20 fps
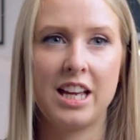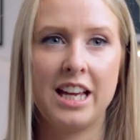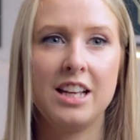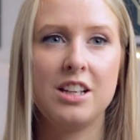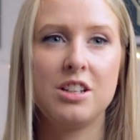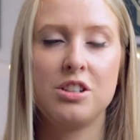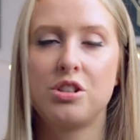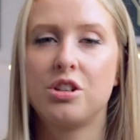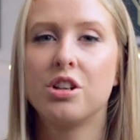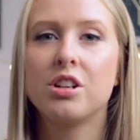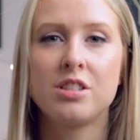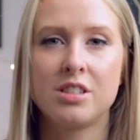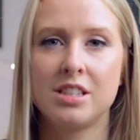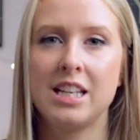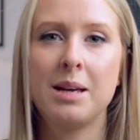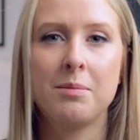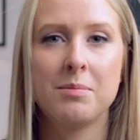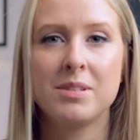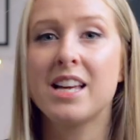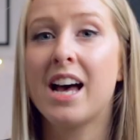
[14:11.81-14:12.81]
It just
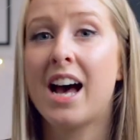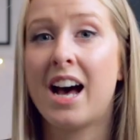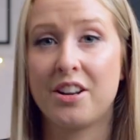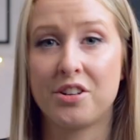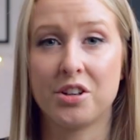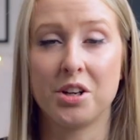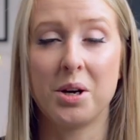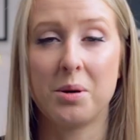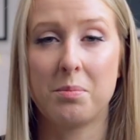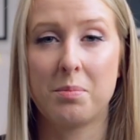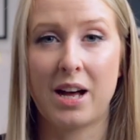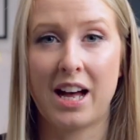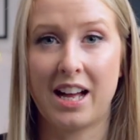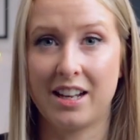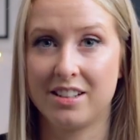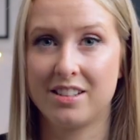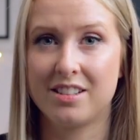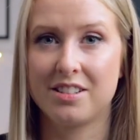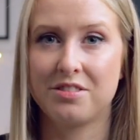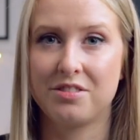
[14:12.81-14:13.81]
seemed to add up
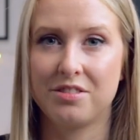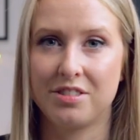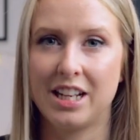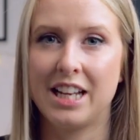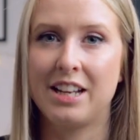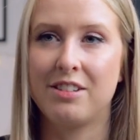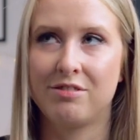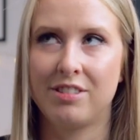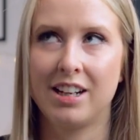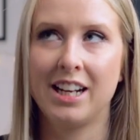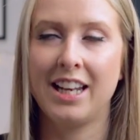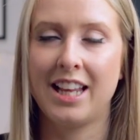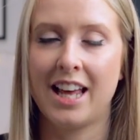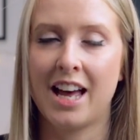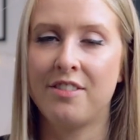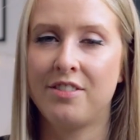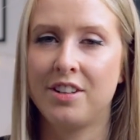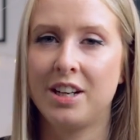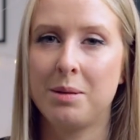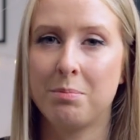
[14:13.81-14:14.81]
and it really
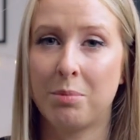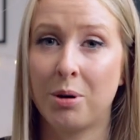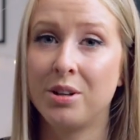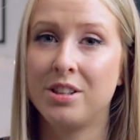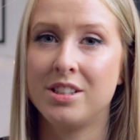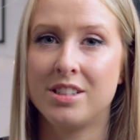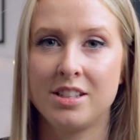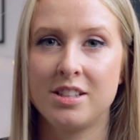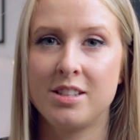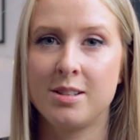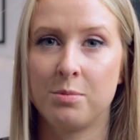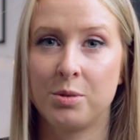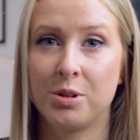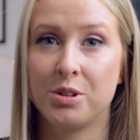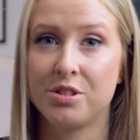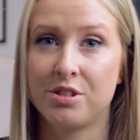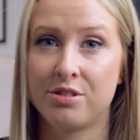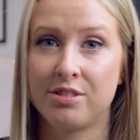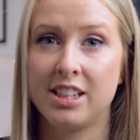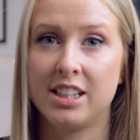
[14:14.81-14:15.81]
heavily pointed
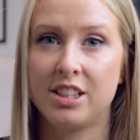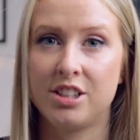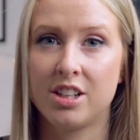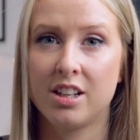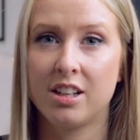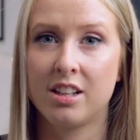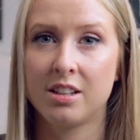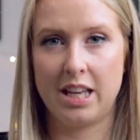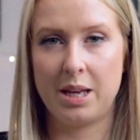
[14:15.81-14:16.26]
towards Richard.